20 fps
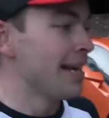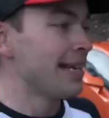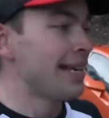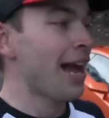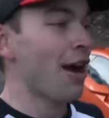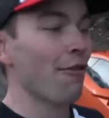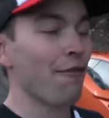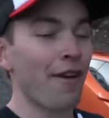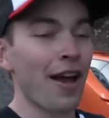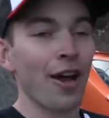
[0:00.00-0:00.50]

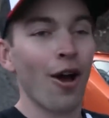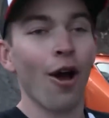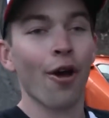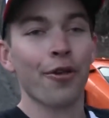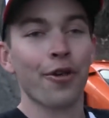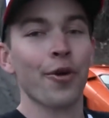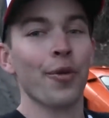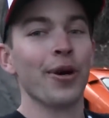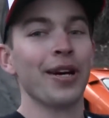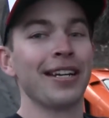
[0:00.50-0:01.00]
Now, if I
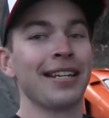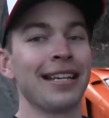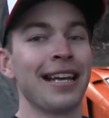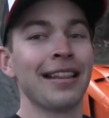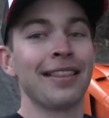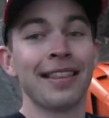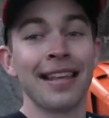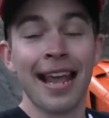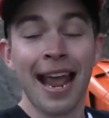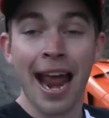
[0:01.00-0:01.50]
also wanted to
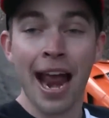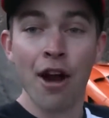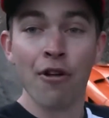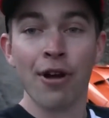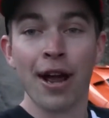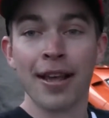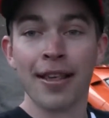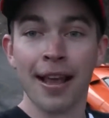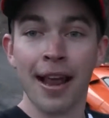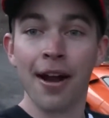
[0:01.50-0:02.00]
get the
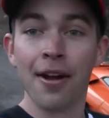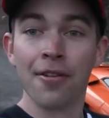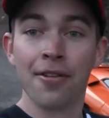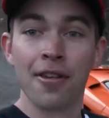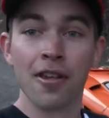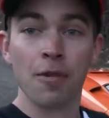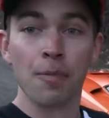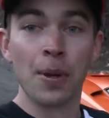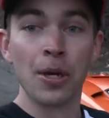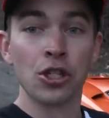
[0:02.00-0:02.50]
AirX air
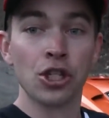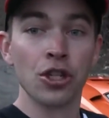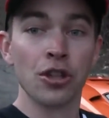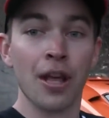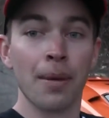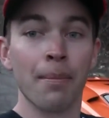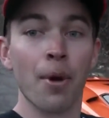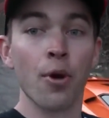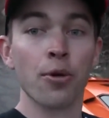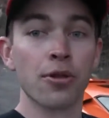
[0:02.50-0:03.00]
suspension
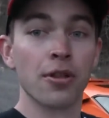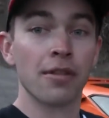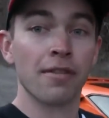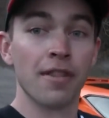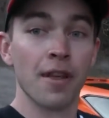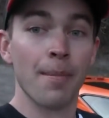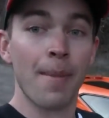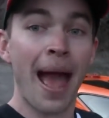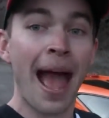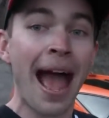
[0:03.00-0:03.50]
that most
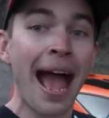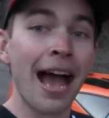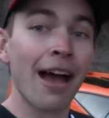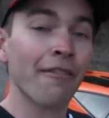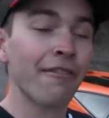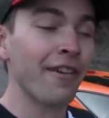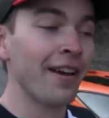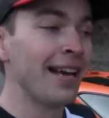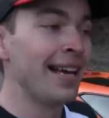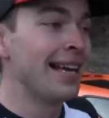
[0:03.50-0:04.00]
of them
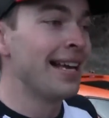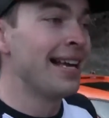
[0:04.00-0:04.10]
have,